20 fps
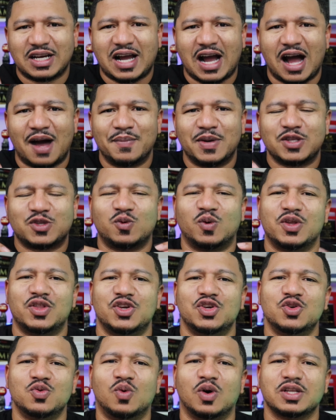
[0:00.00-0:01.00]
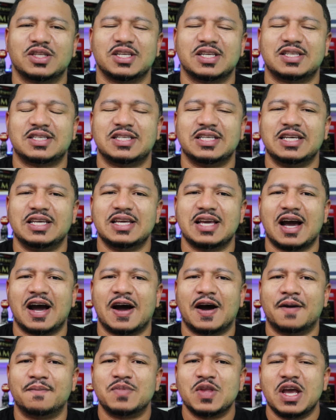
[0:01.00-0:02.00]
comments whether you want to see
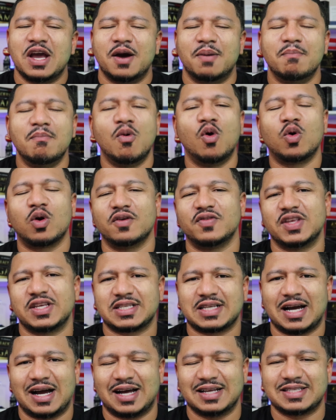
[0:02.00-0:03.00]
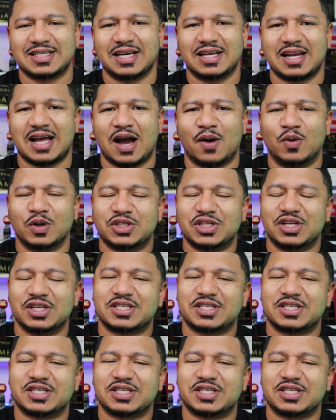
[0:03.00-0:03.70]
more of this content. I want you to